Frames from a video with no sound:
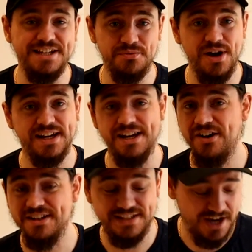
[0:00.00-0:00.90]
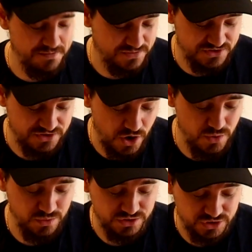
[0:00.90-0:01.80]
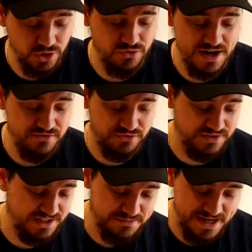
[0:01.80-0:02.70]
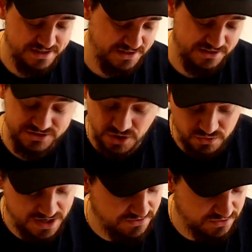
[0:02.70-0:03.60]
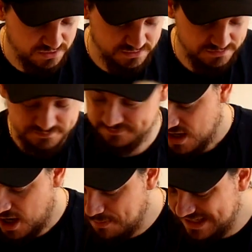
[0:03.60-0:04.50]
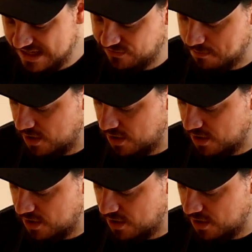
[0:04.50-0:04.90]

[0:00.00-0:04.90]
these working. Honestly, I'm so grateful for this, man. So grateful. I believe that